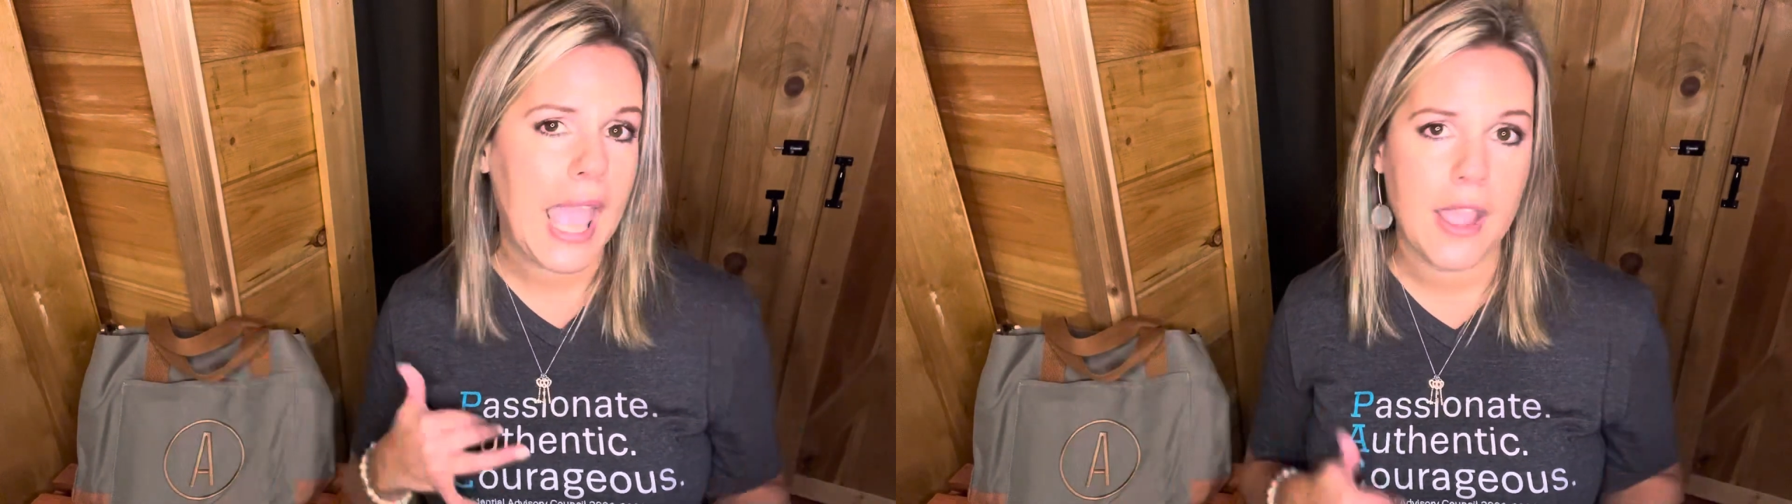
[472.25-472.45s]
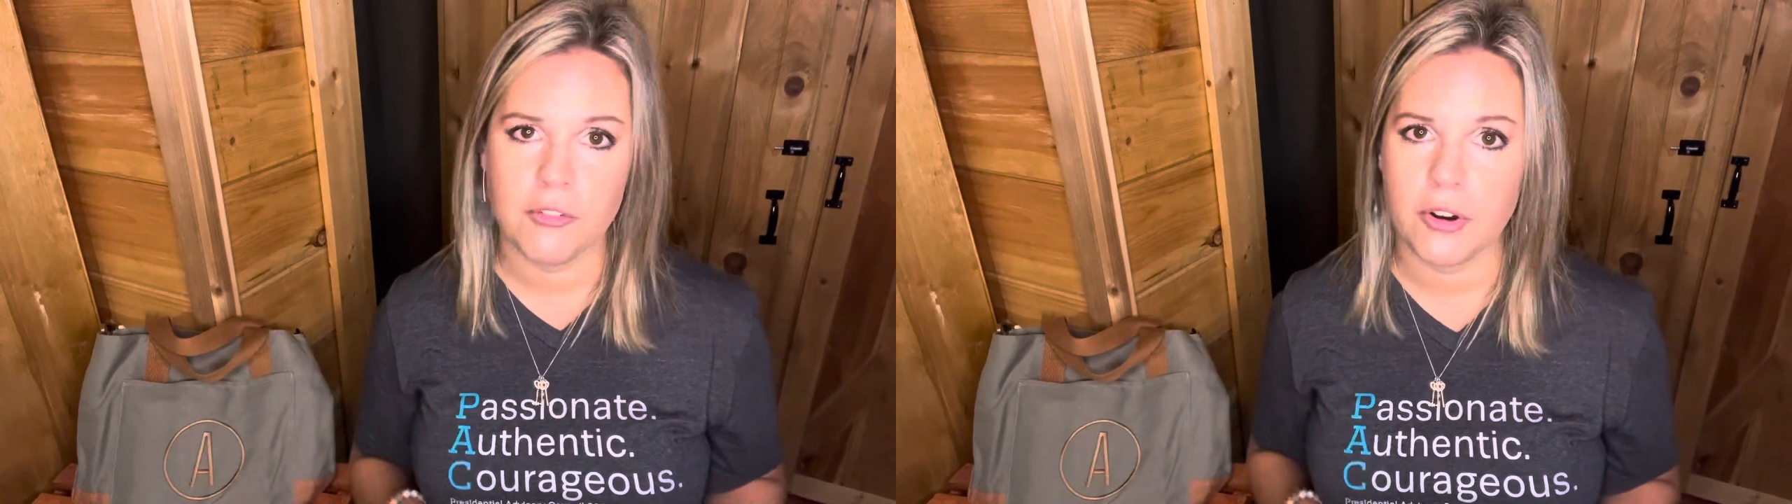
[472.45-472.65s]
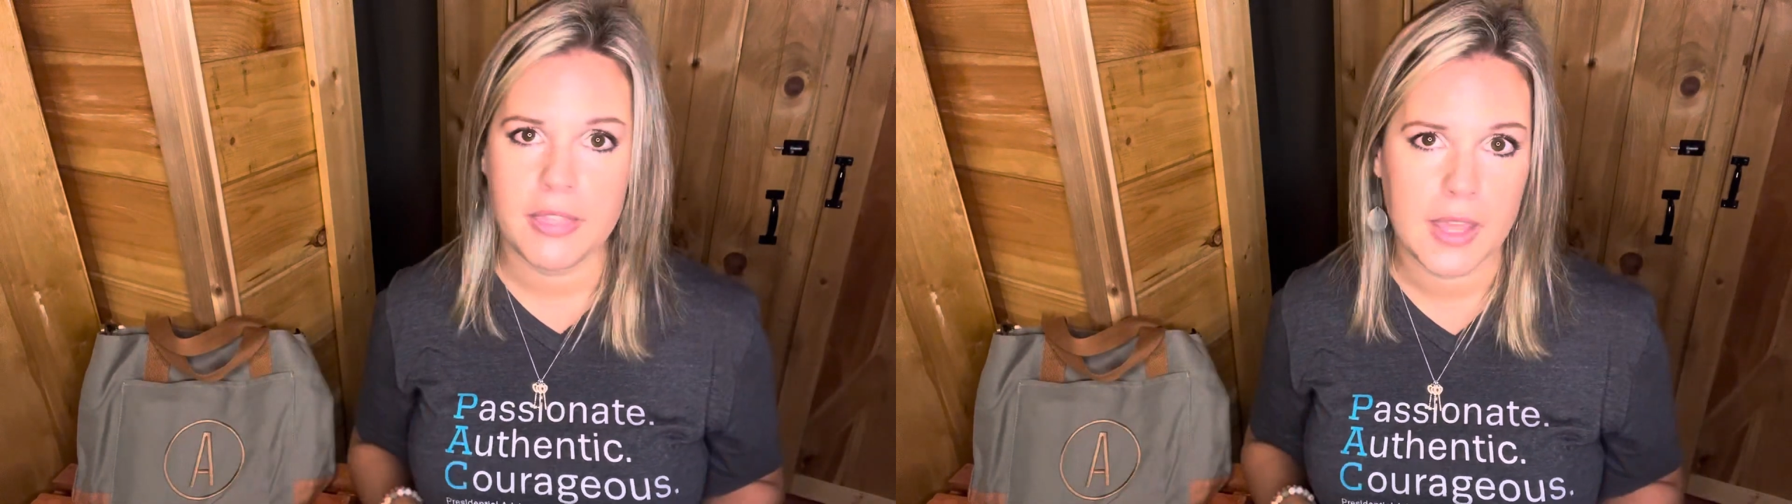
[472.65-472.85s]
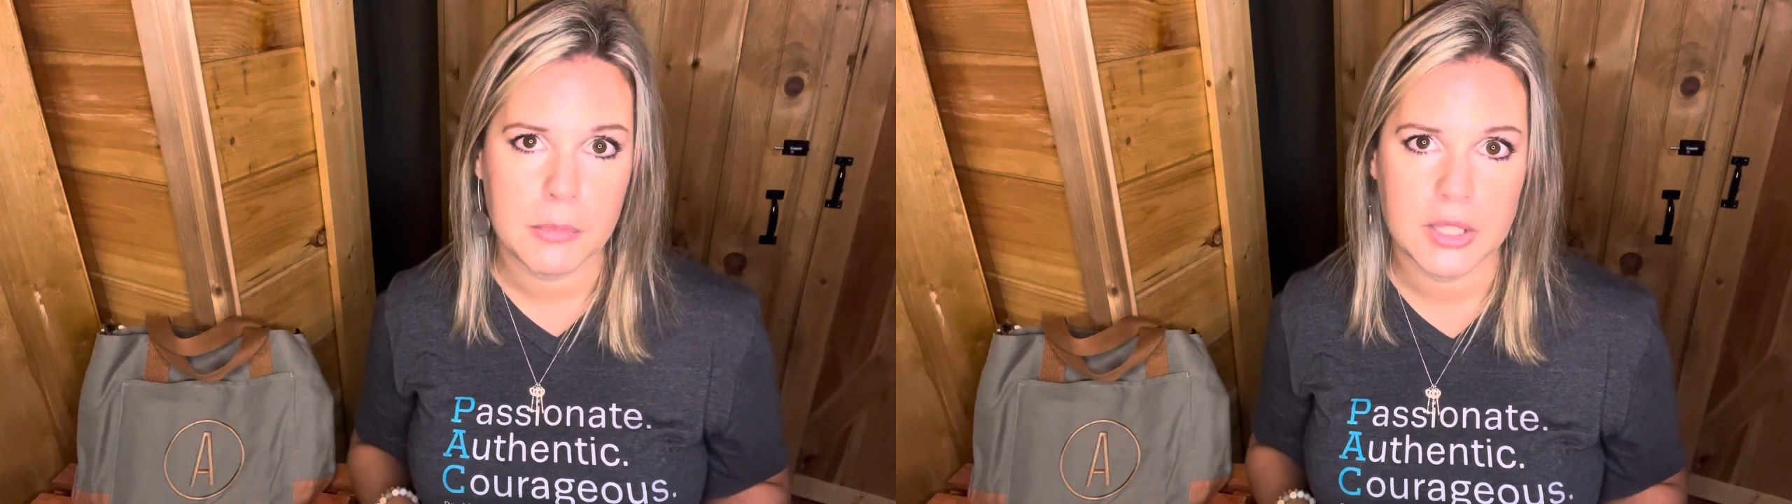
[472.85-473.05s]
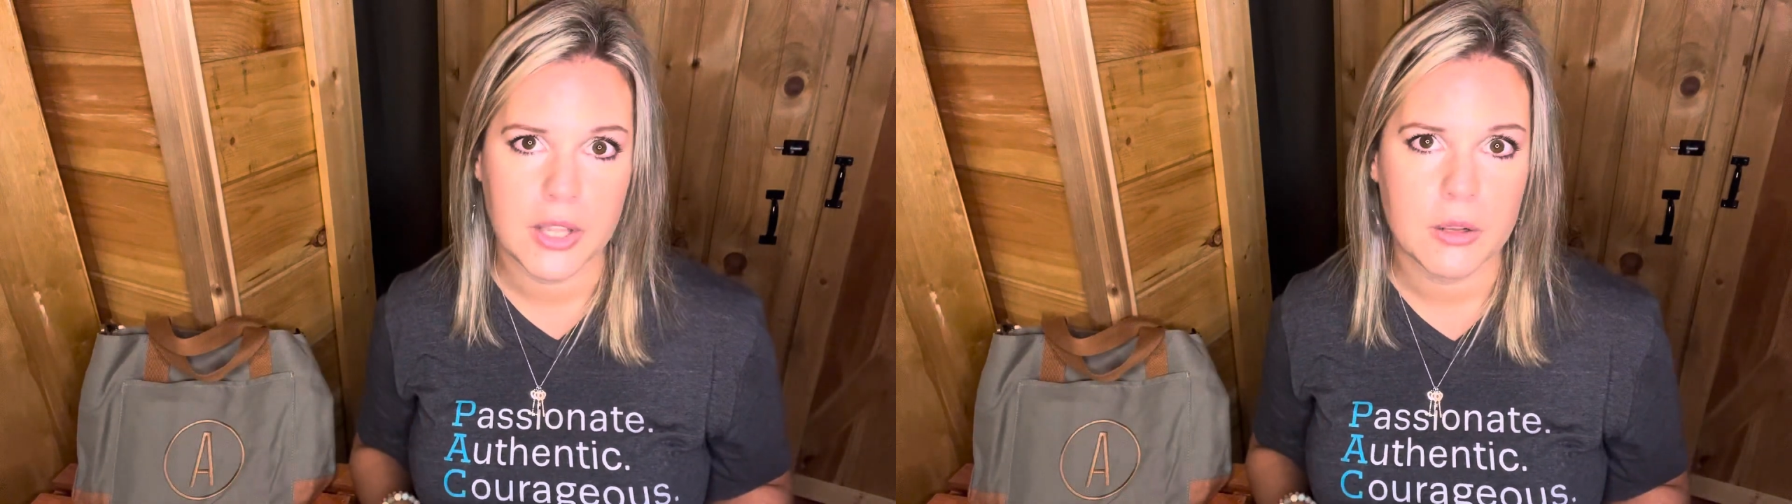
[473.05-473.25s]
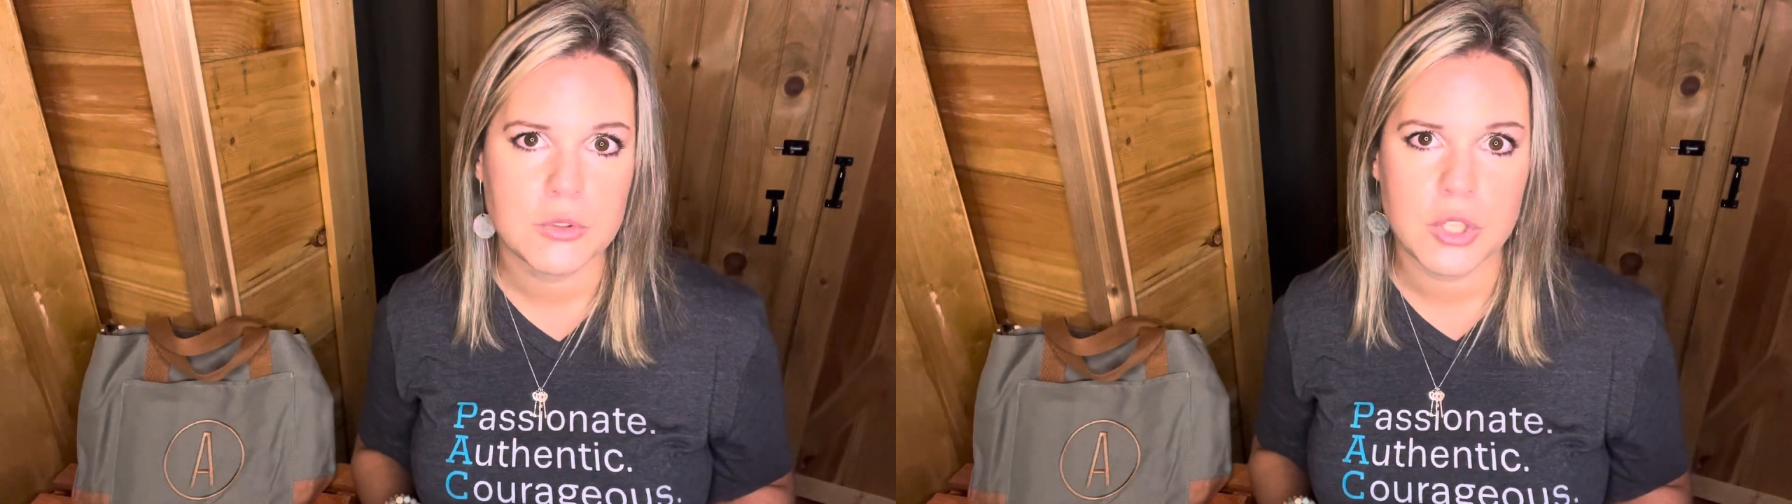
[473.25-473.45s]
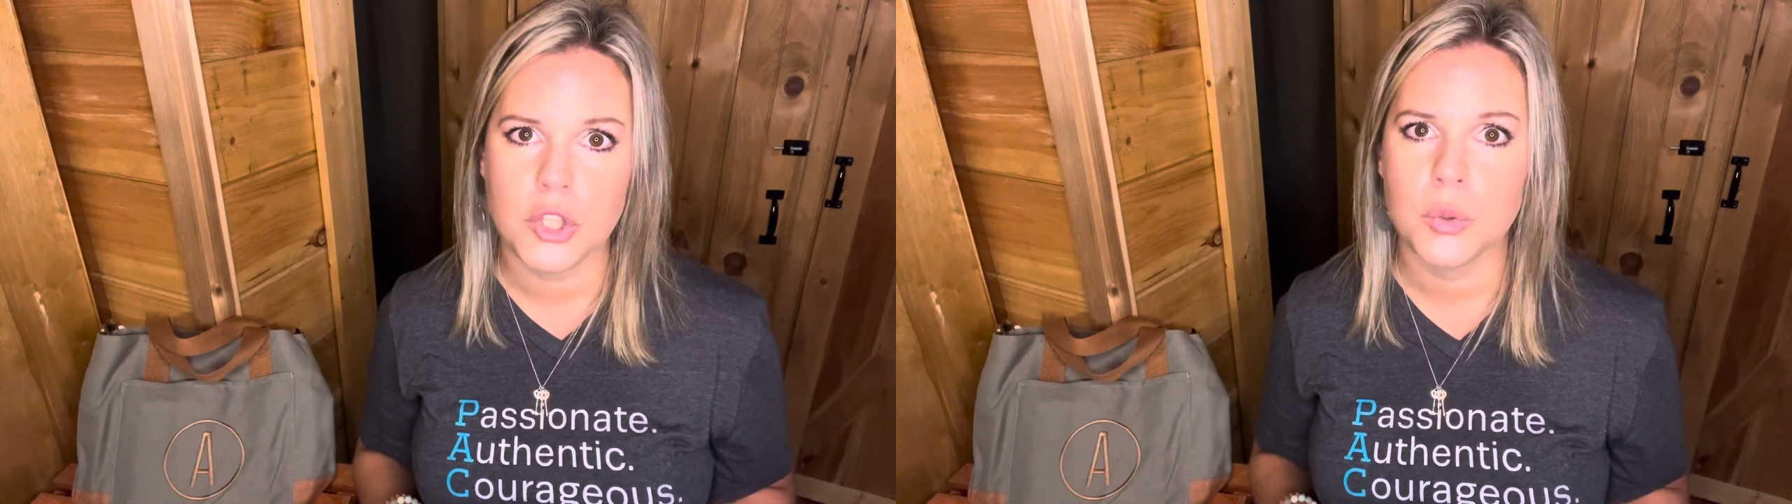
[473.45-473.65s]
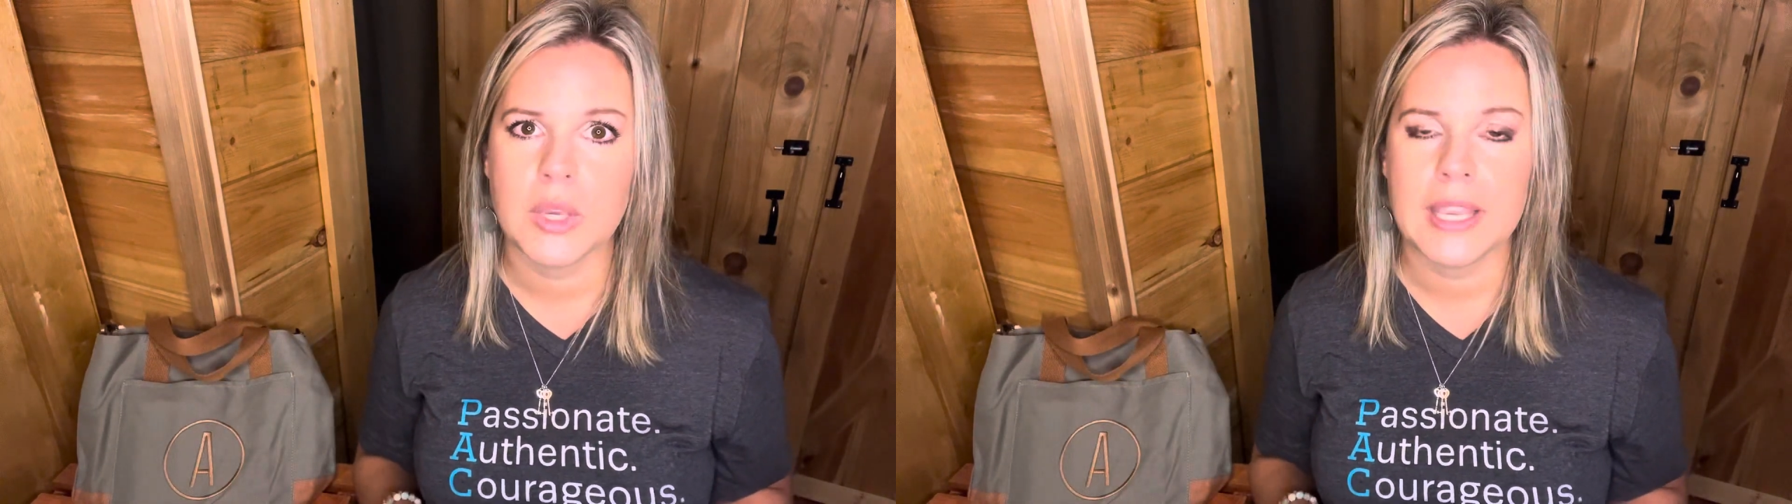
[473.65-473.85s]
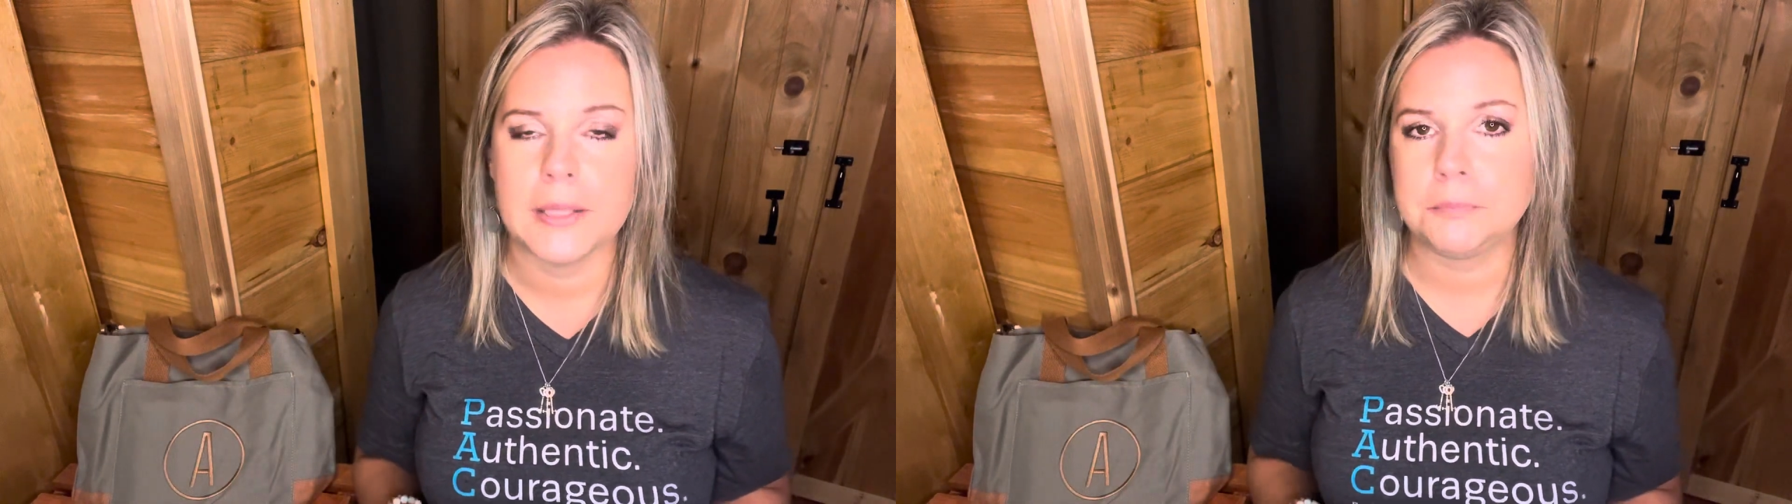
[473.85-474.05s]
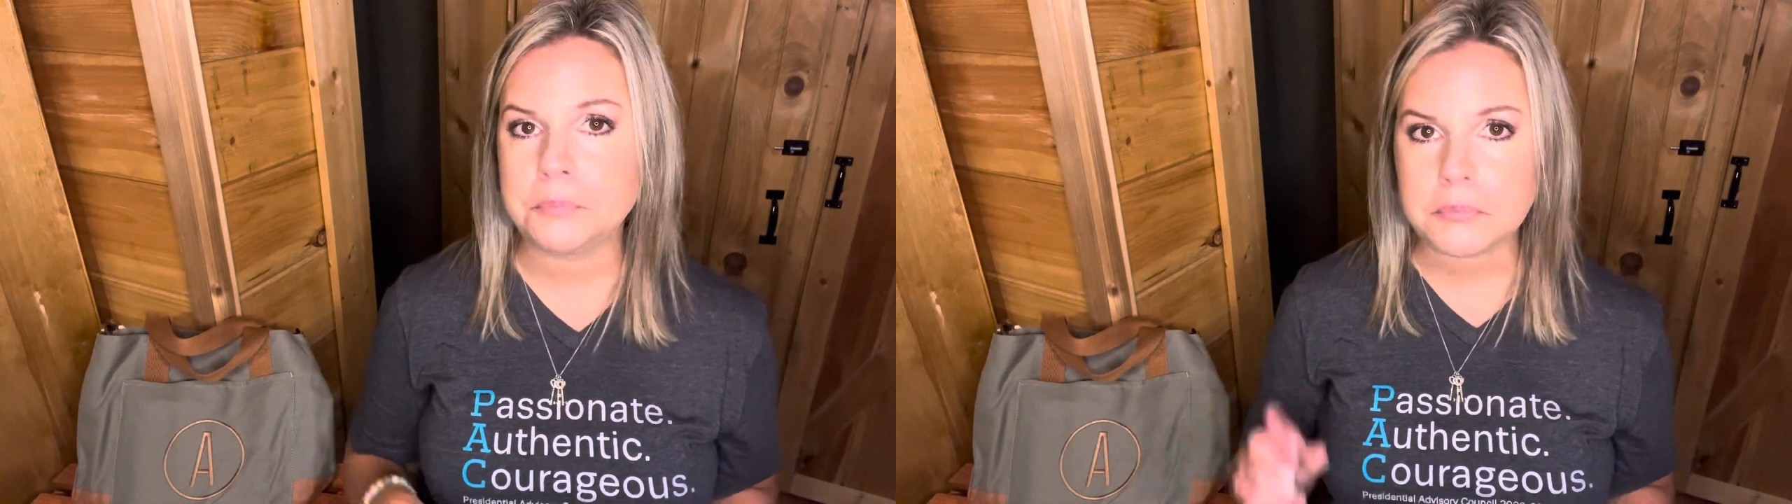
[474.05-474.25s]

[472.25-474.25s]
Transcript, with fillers: everything below so you can